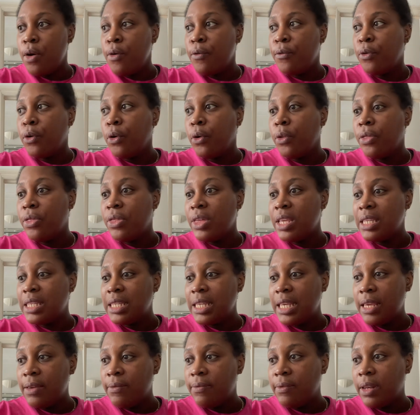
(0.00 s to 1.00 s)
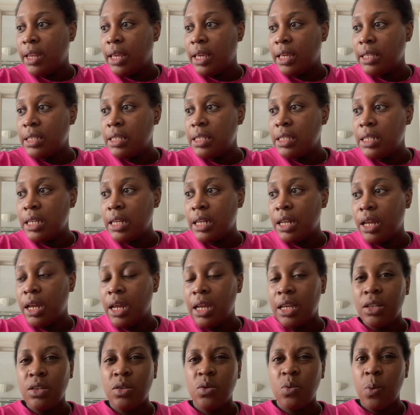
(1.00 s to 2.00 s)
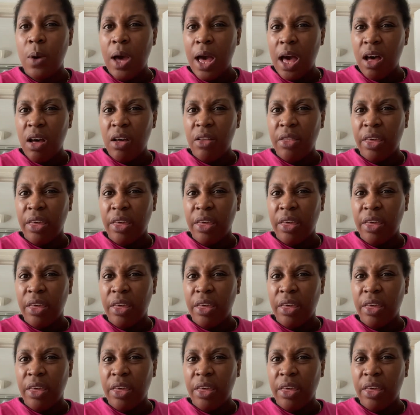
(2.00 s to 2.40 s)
for this evening's dinner as well.